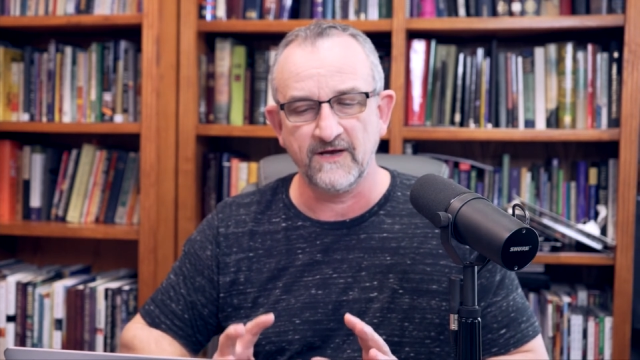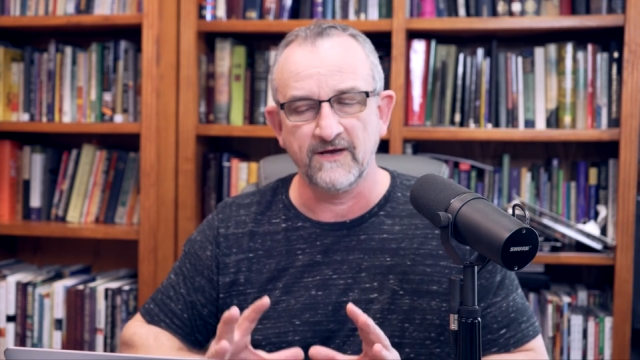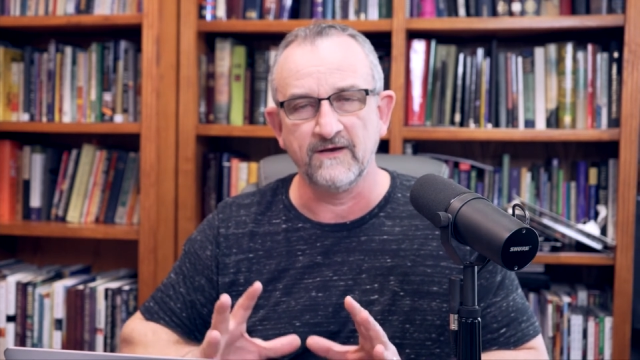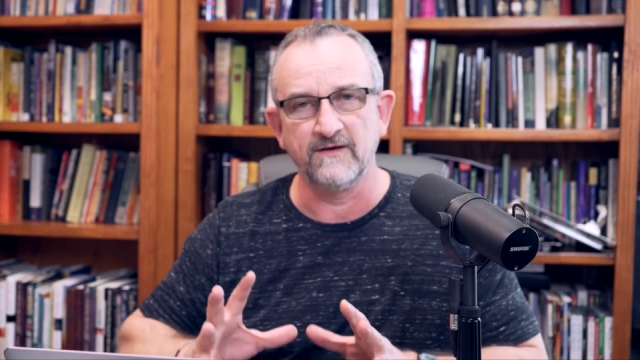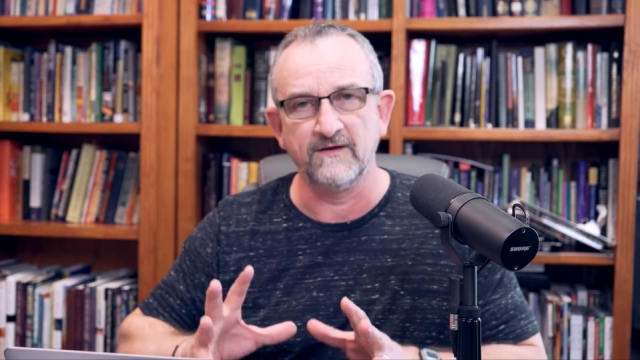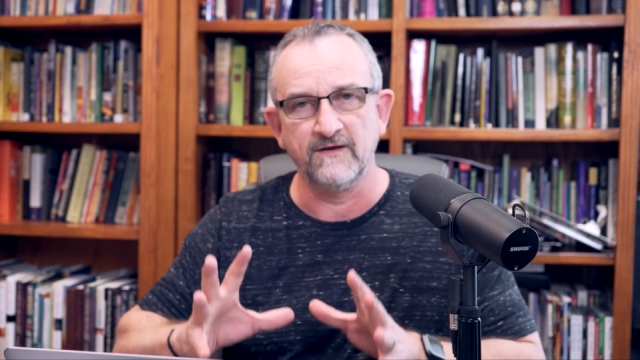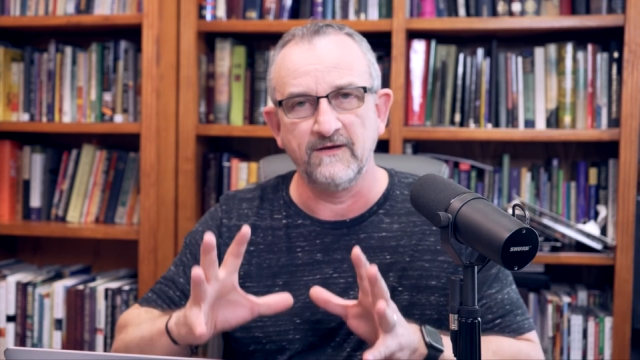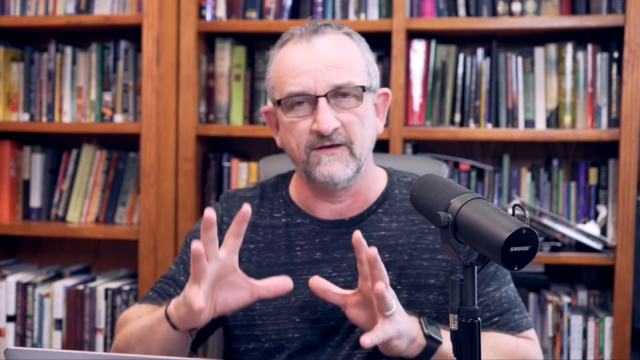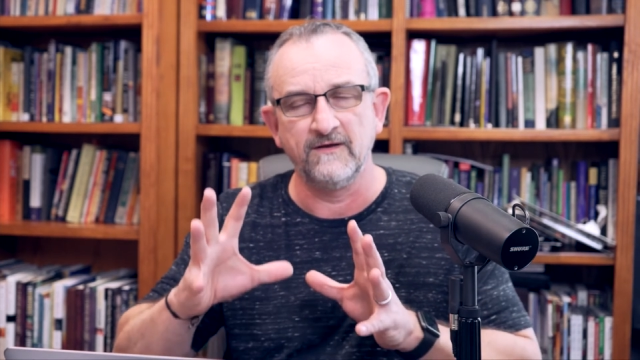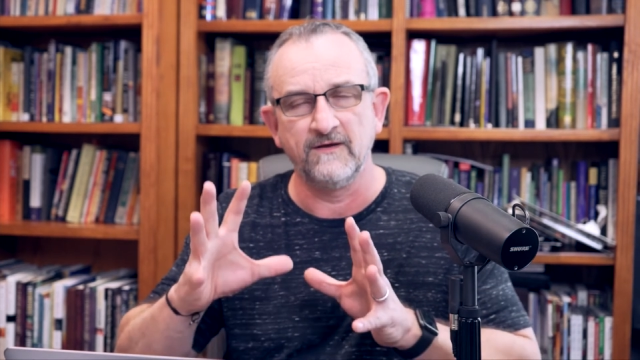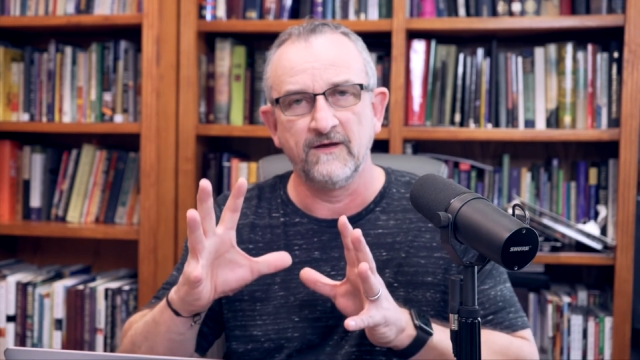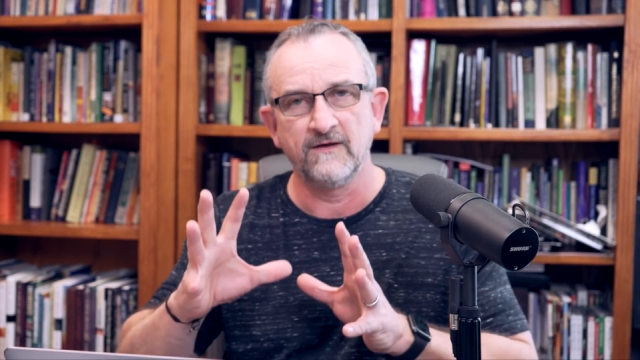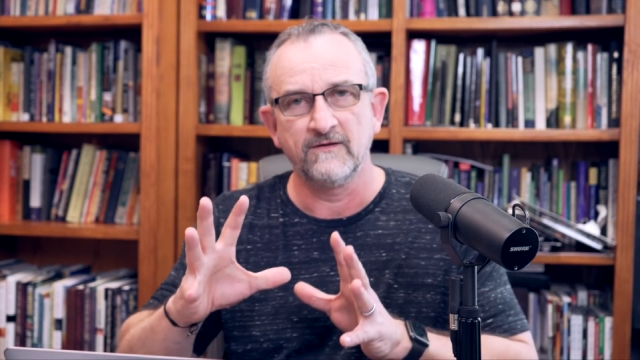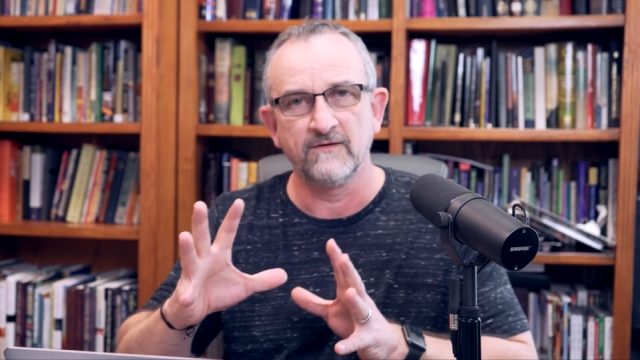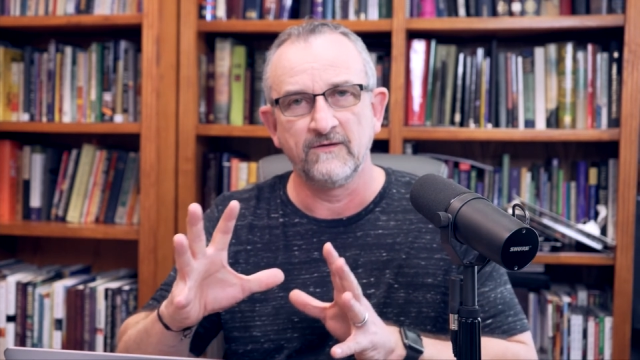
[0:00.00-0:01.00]
and he
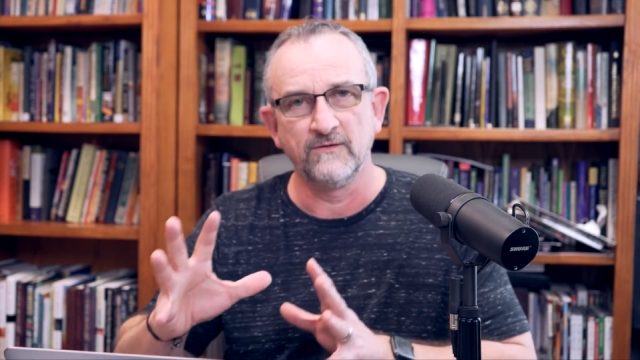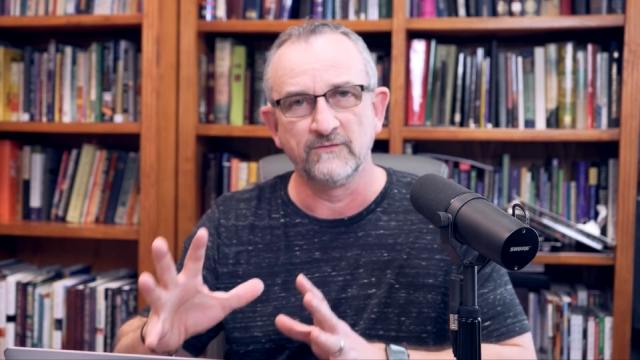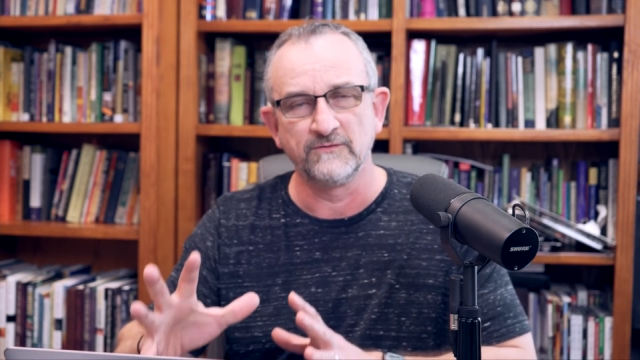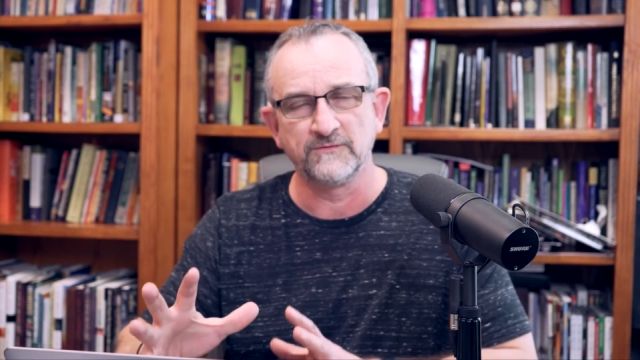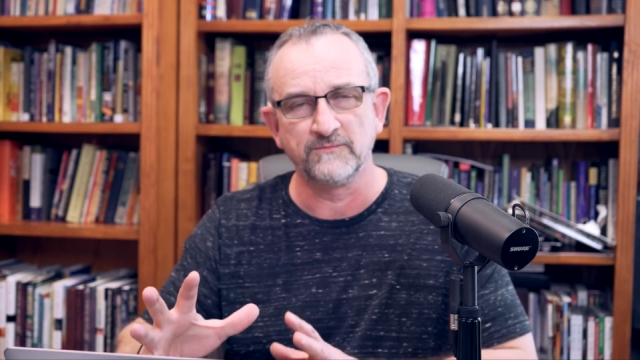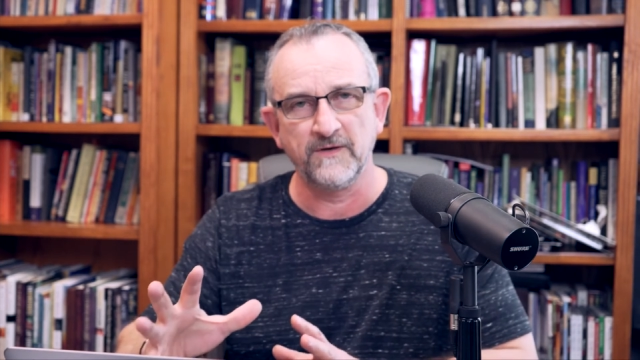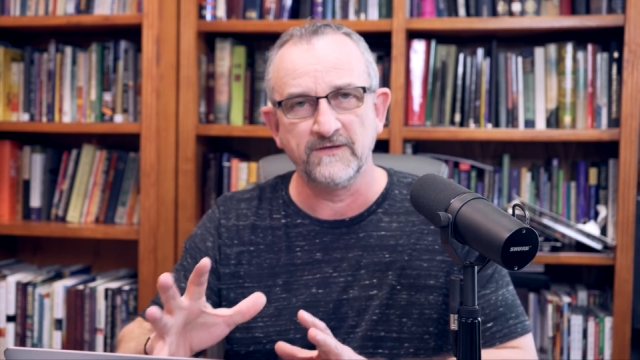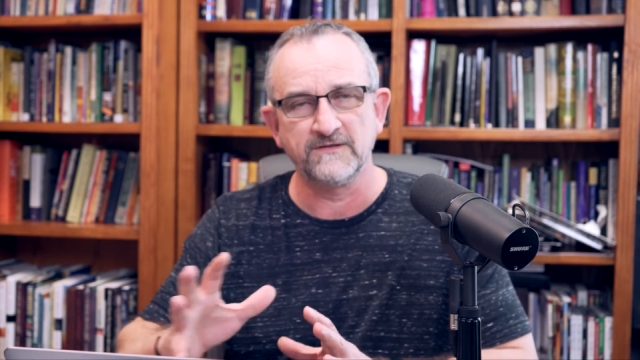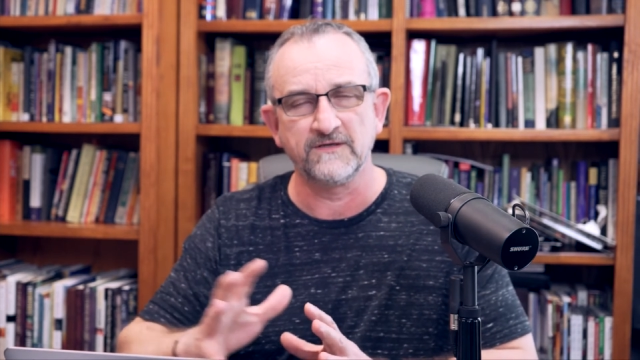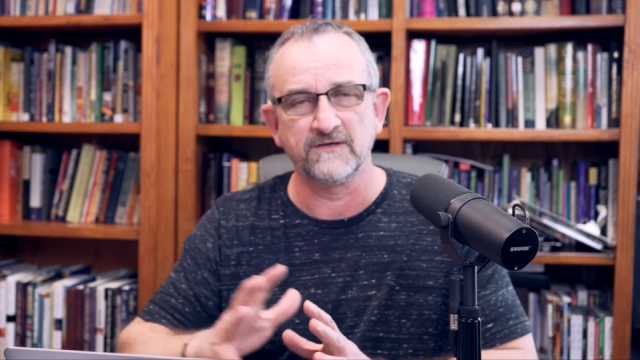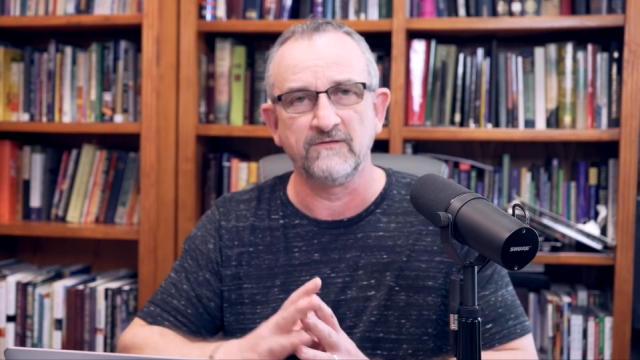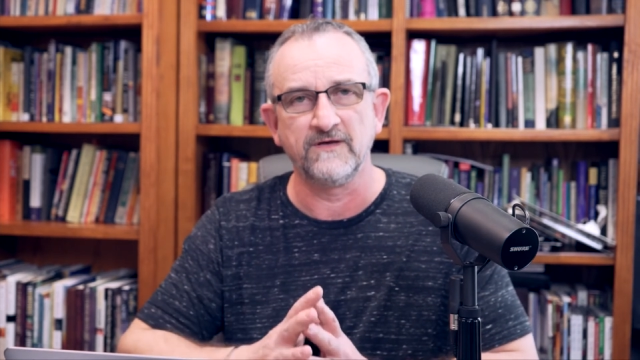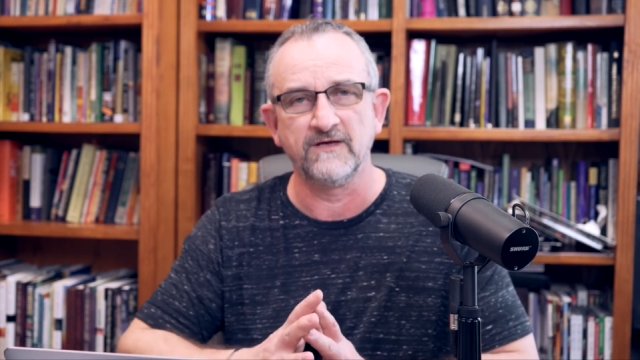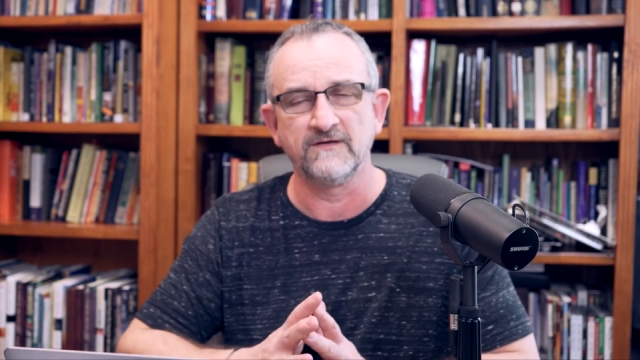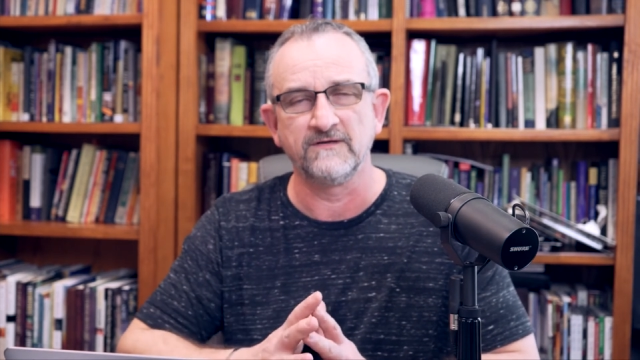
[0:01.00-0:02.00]
goes
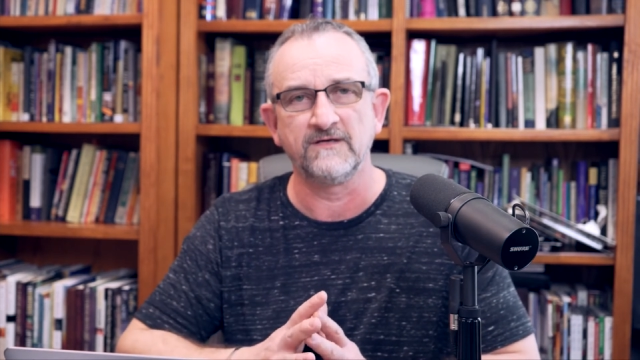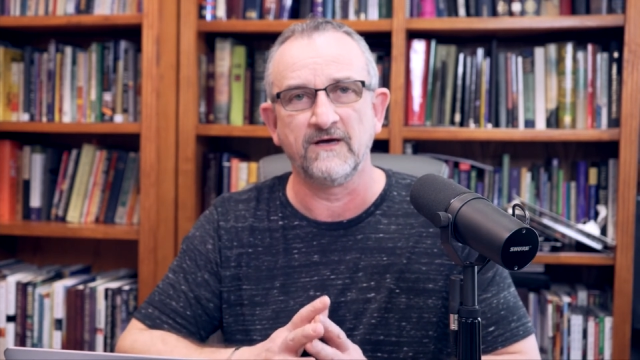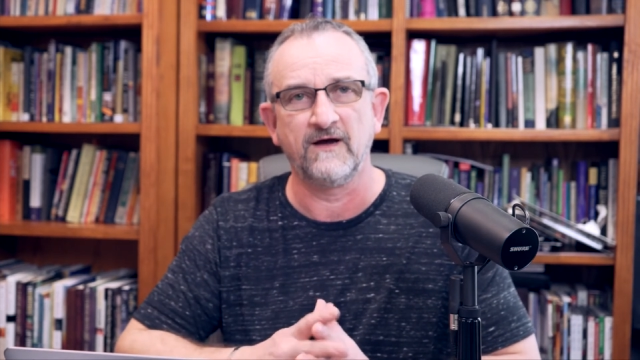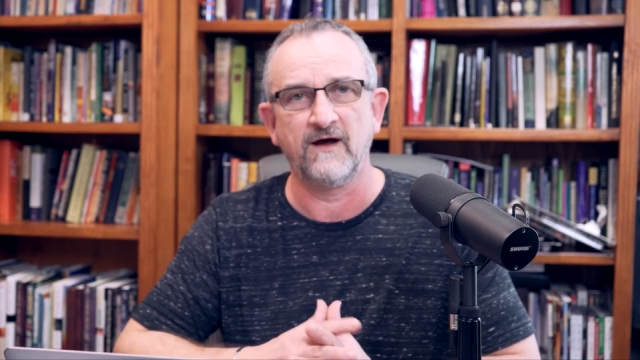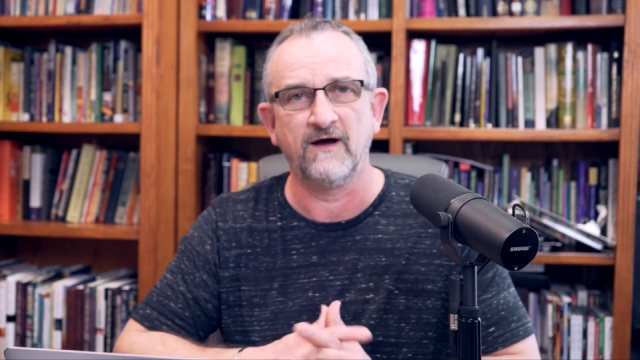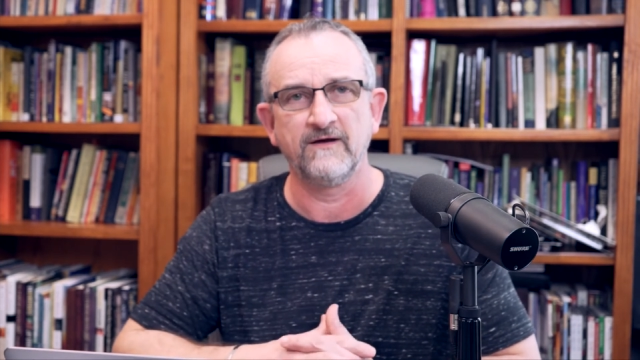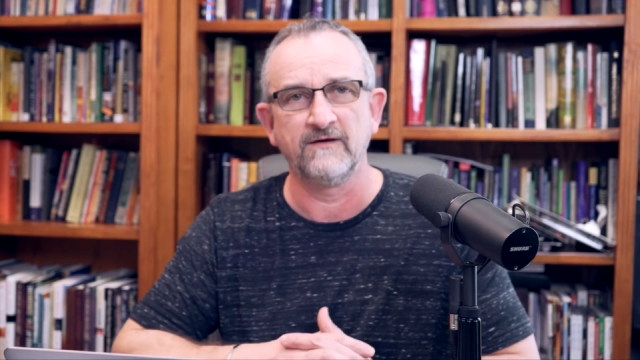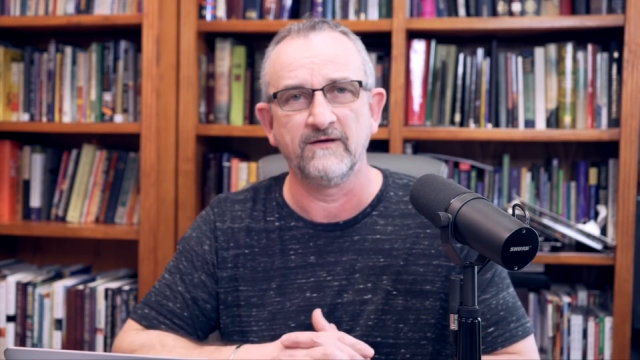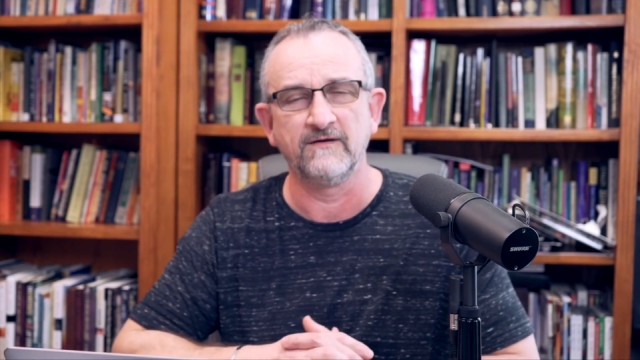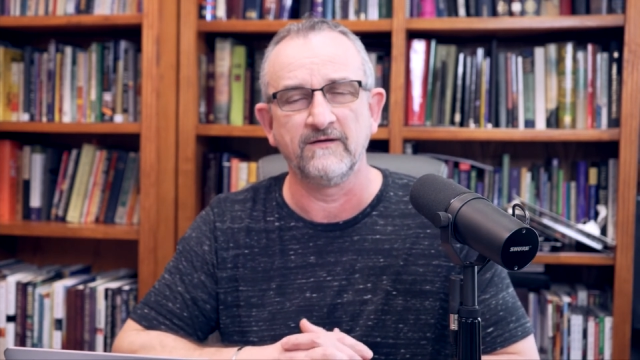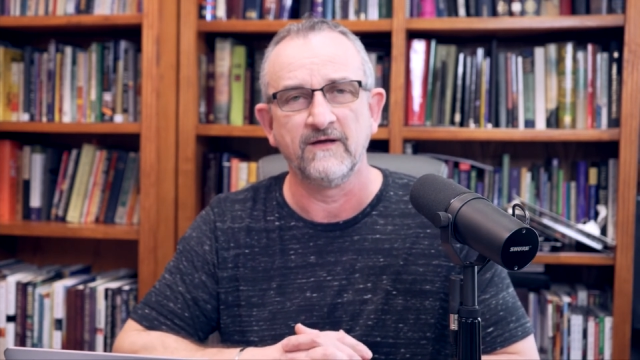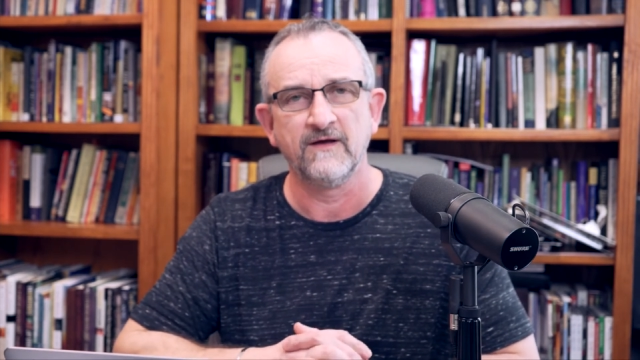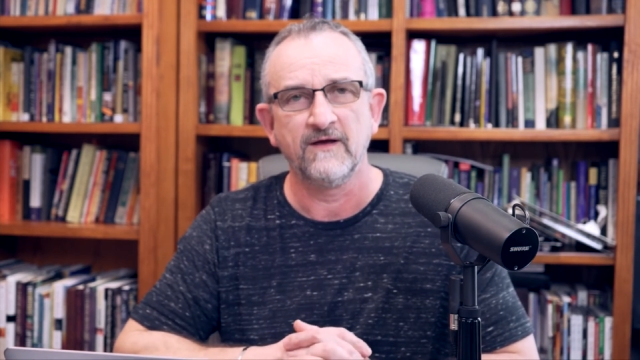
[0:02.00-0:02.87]
basically into hiding